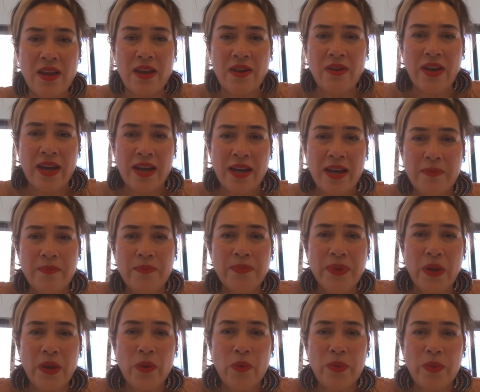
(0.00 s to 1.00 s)

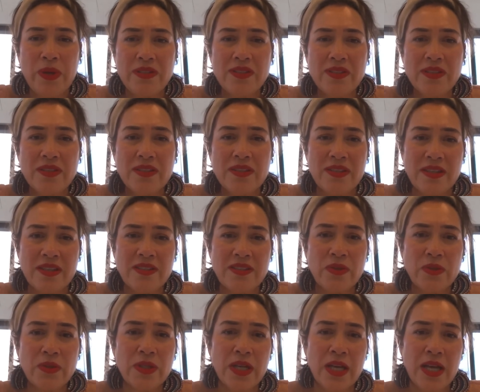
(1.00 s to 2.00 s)
or been
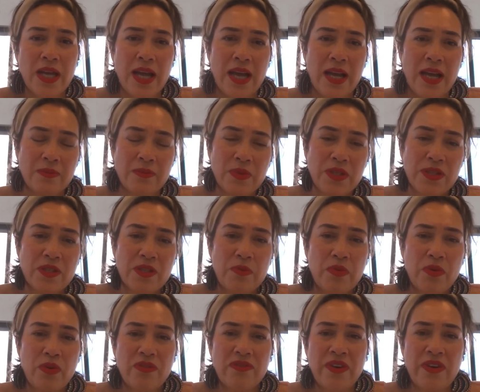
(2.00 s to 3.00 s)
successful to
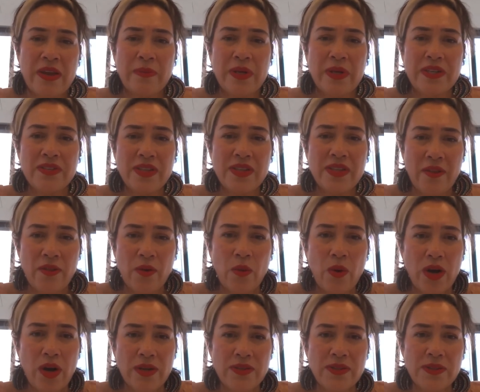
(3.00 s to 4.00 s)
support families
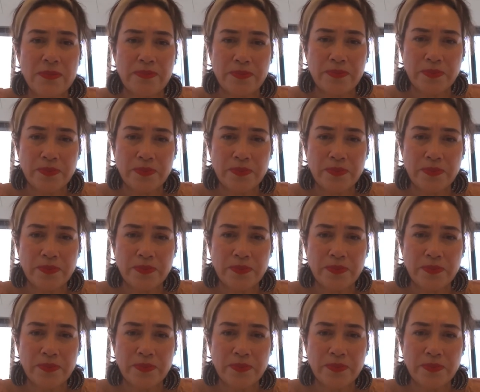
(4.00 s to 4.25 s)
otherwise.